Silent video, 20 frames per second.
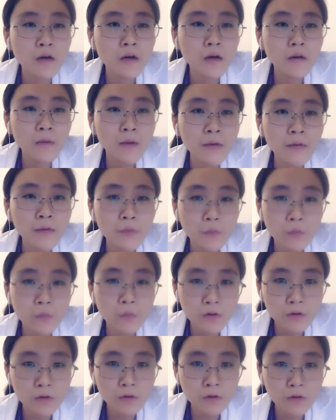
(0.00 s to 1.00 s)
around the
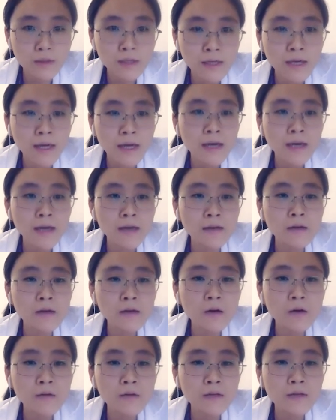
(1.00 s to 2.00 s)
world. And
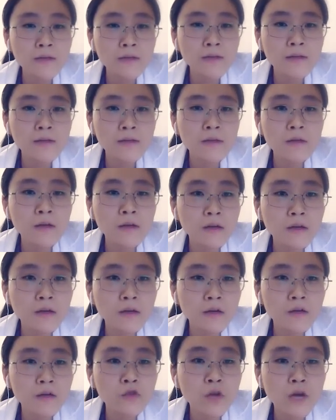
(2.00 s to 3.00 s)
all these
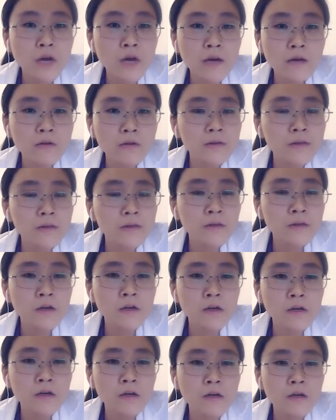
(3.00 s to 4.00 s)
trials
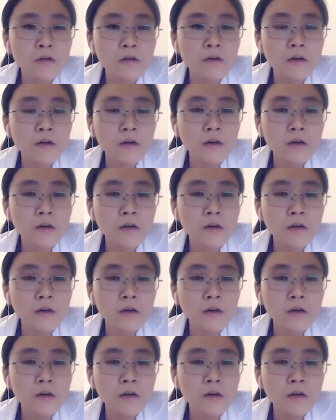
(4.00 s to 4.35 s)
are